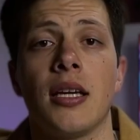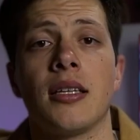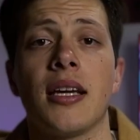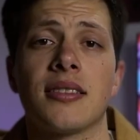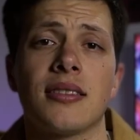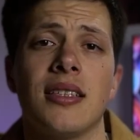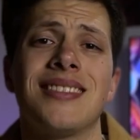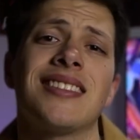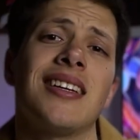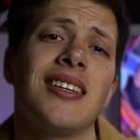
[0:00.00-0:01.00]
Yes,
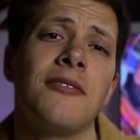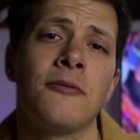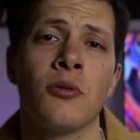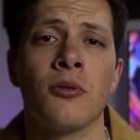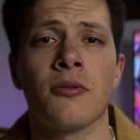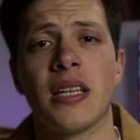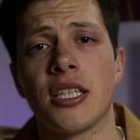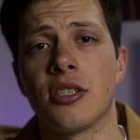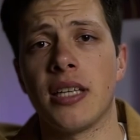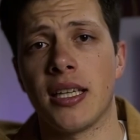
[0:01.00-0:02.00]
it's not a
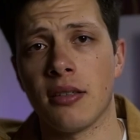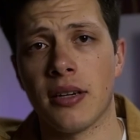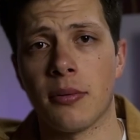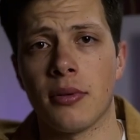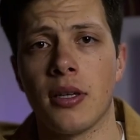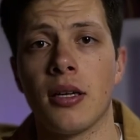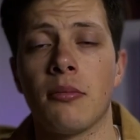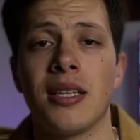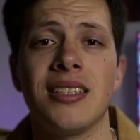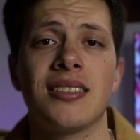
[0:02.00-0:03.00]
full-fledged native app,
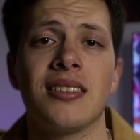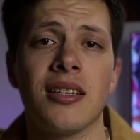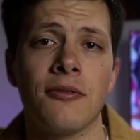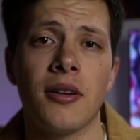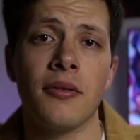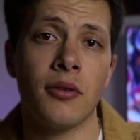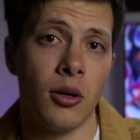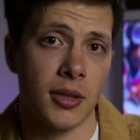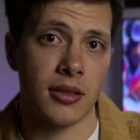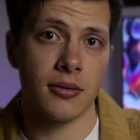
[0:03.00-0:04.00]
but it's not far
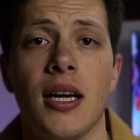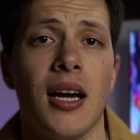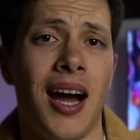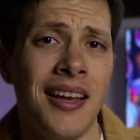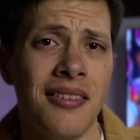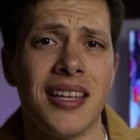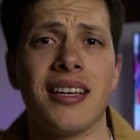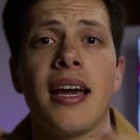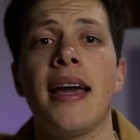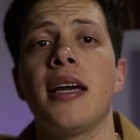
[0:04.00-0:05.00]
from it. I
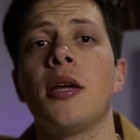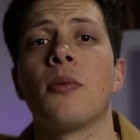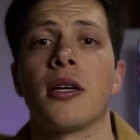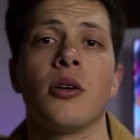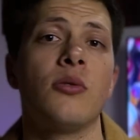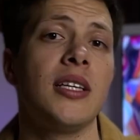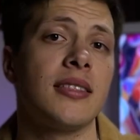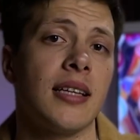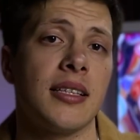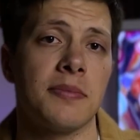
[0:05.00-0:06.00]
think anyone who
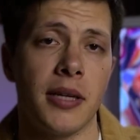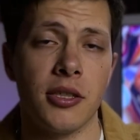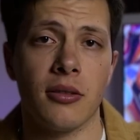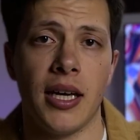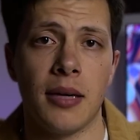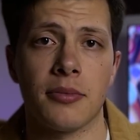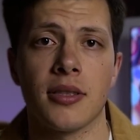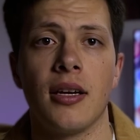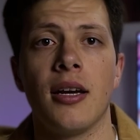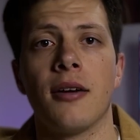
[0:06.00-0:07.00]
needs a special app
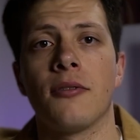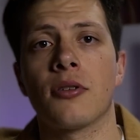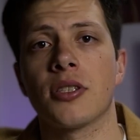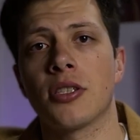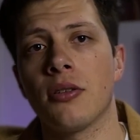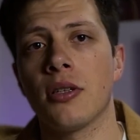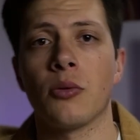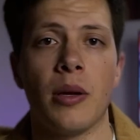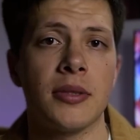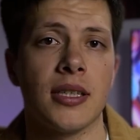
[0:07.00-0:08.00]
for certain
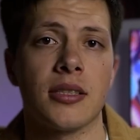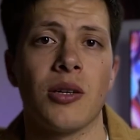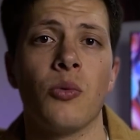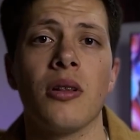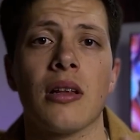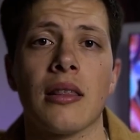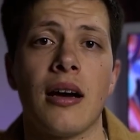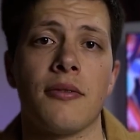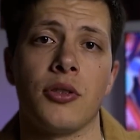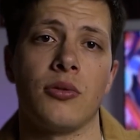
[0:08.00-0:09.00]
websites will
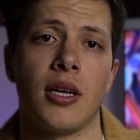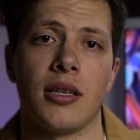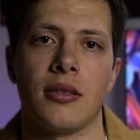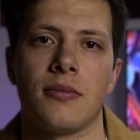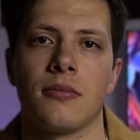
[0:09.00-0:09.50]
love Unite.